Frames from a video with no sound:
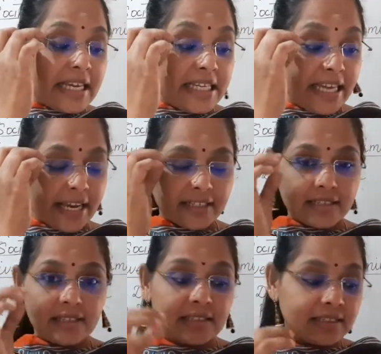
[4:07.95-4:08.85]

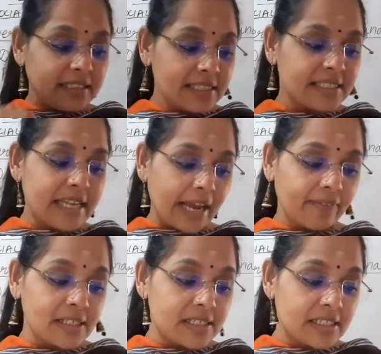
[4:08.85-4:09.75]
yet this
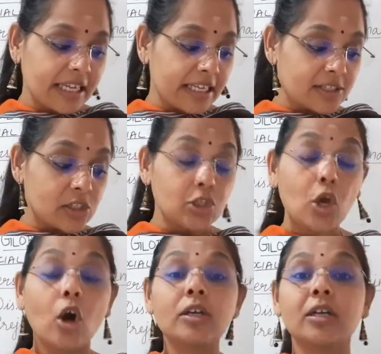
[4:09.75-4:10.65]
diversity is
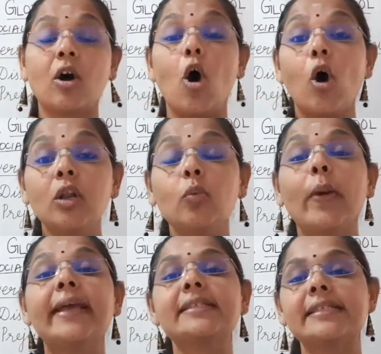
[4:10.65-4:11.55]
not
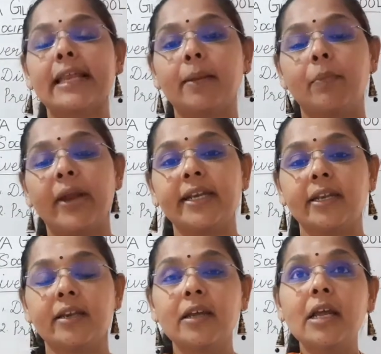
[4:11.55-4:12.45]
always
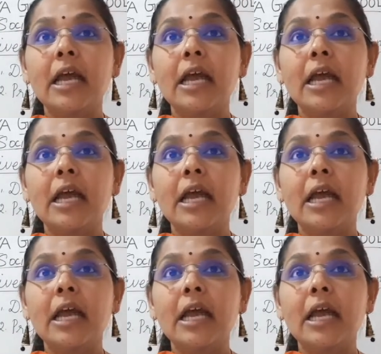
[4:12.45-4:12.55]
celebrated.